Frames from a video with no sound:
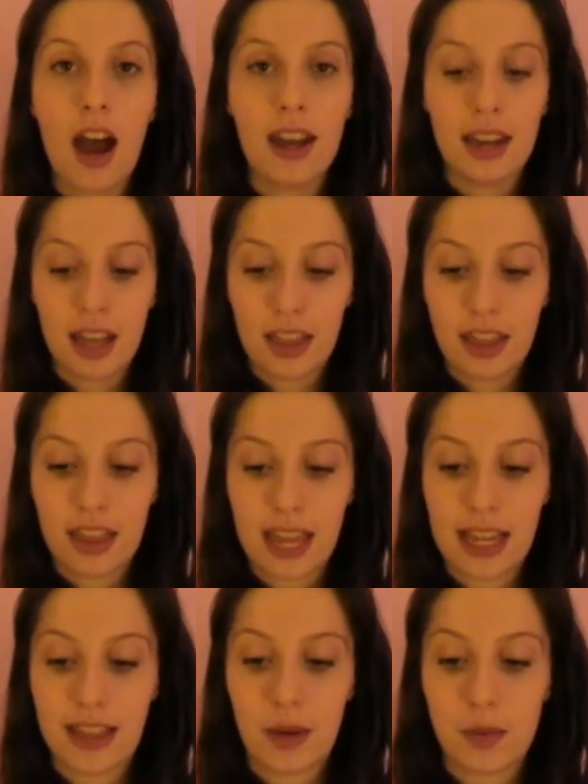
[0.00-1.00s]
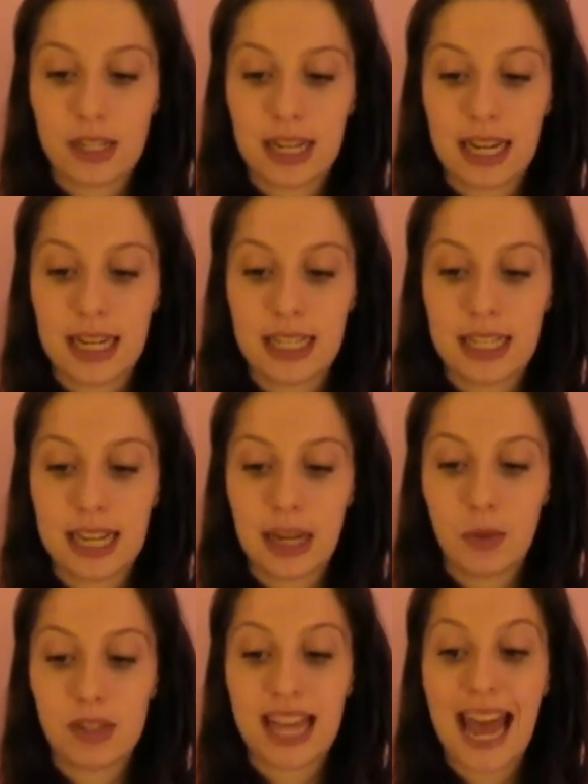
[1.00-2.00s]
Another thing that was clear to
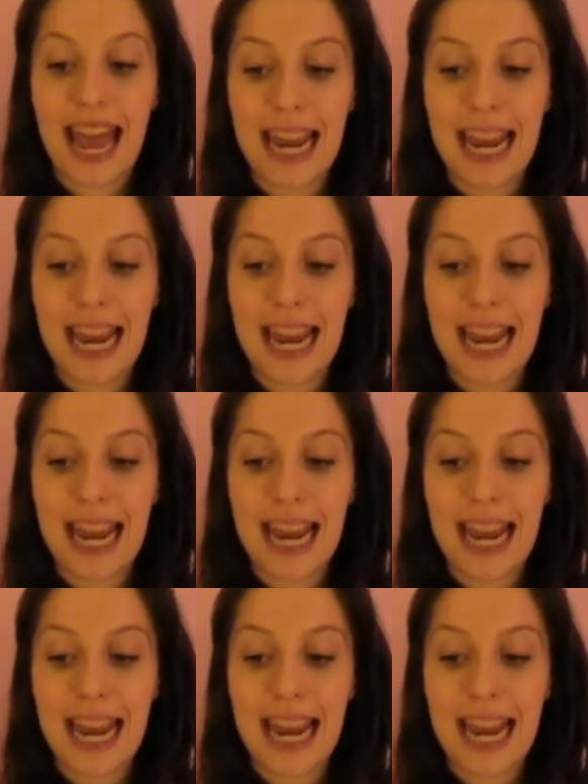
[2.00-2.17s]
see was that